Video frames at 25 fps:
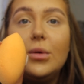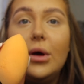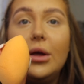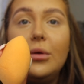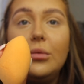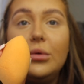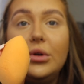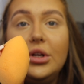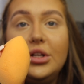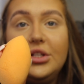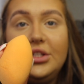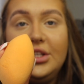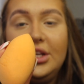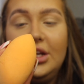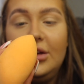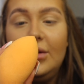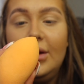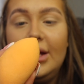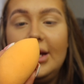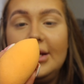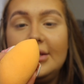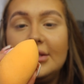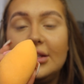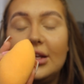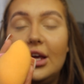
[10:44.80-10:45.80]

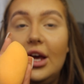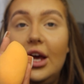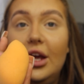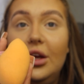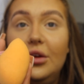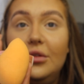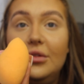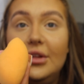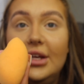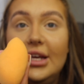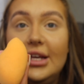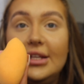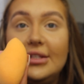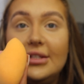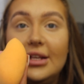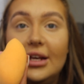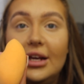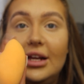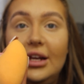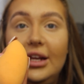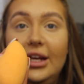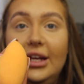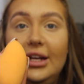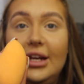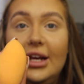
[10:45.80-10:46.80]
coat this
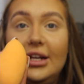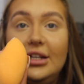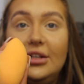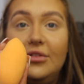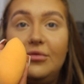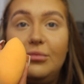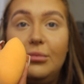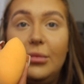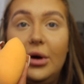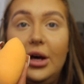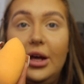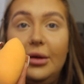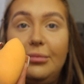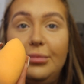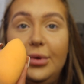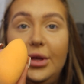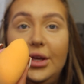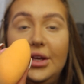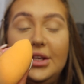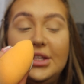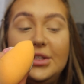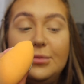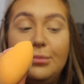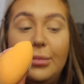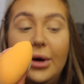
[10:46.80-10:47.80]
clean end of my
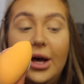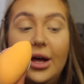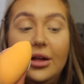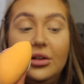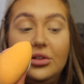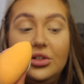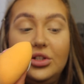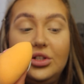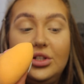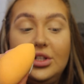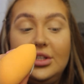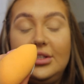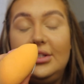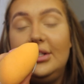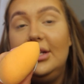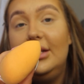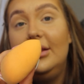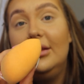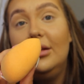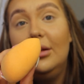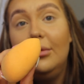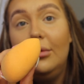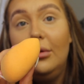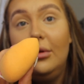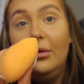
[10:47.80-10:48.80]
beauty sponge just
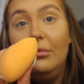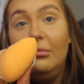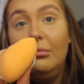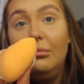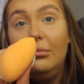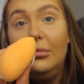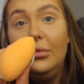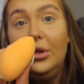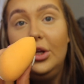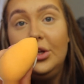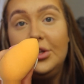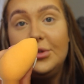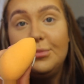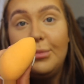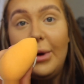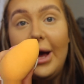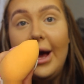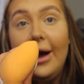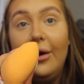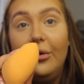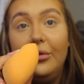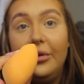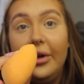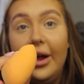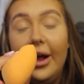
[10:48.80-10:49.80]
in the loose
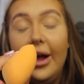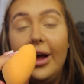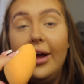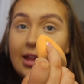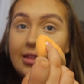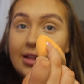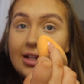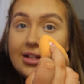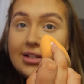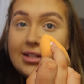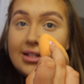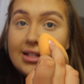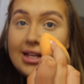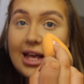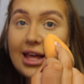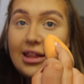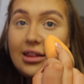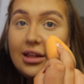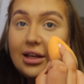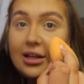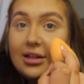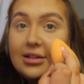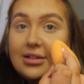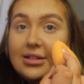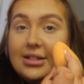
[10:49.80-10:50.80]
powder and then set
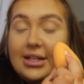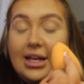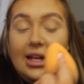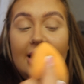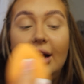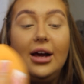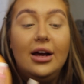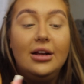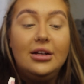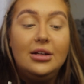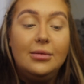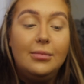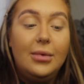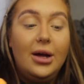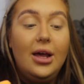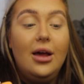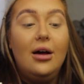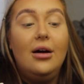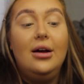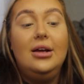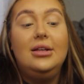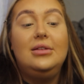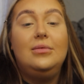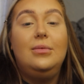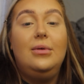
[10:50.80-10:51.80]
the concealer under my
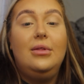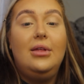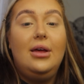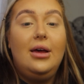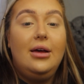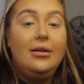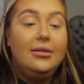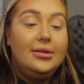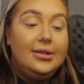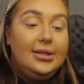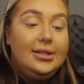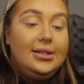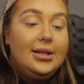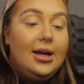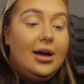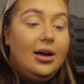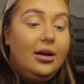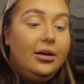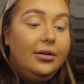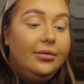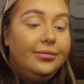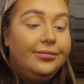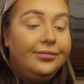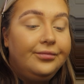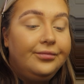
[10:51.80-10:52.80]
eyes with it, so.